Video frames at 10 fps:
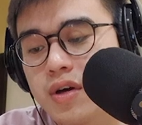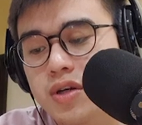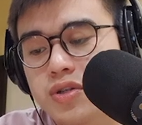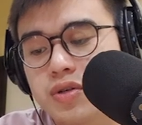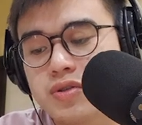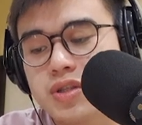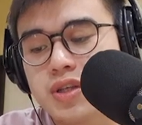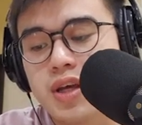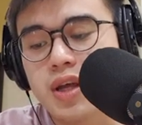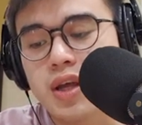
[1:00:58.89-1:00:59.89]
So just
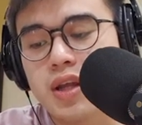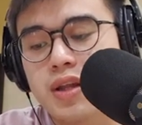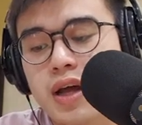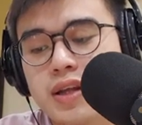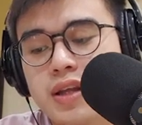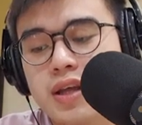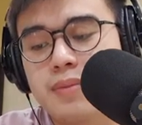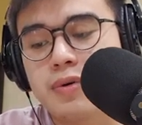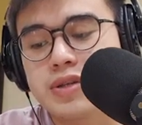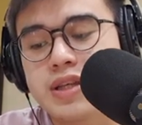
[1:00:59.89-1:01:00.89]
key in
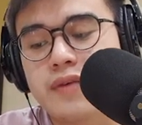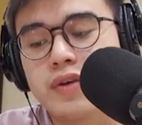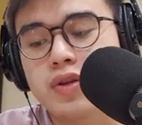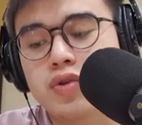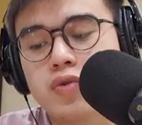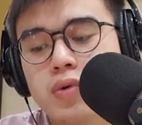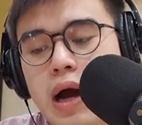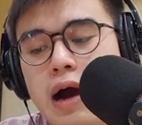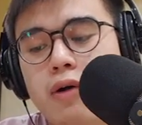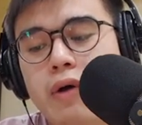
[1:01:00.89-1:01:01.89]
90.72.
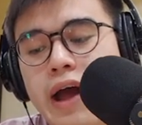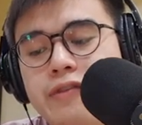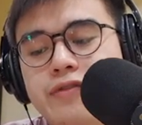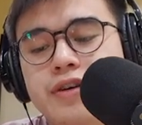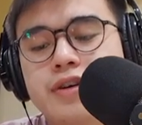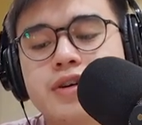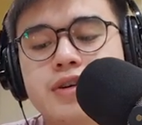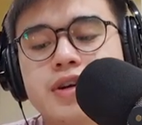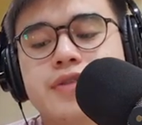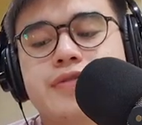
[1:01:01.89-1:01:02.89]
However,
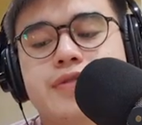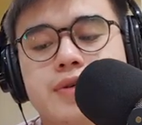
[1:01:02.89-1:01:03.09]
for